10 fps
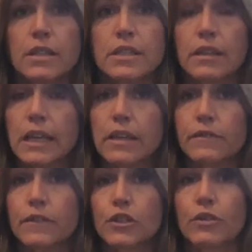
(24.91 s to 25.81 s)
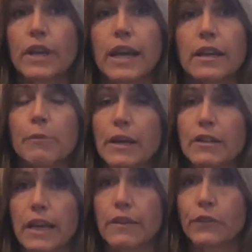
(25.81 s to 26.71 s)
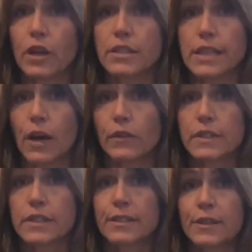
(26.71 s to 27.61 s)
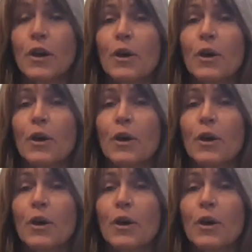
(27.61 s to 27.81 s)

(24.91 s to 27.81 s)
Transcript: to leave to create a better life for ourselves.